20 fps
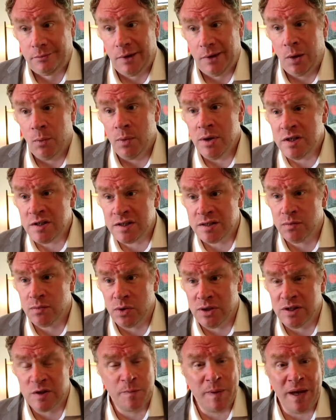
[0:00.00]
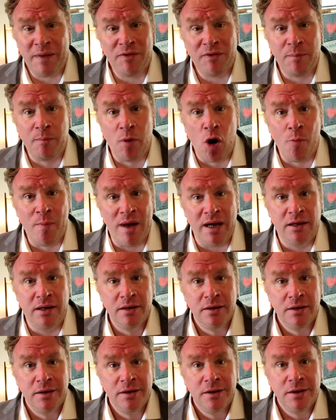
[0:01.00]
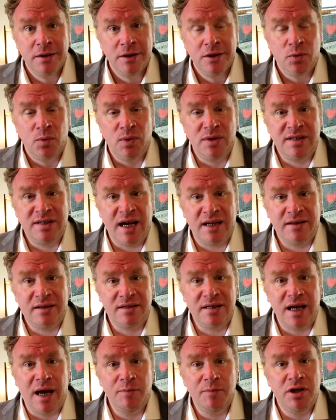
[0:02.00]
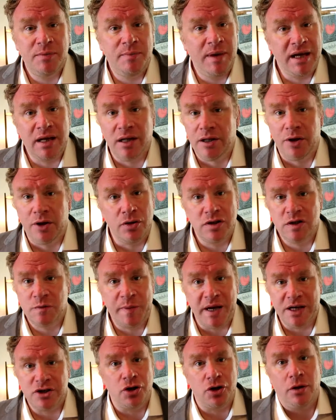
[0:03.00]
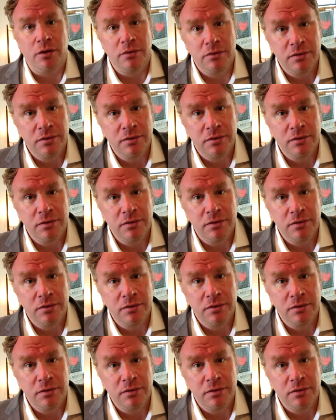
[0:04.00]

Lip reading: We spend the moment. We take the time to make a little special.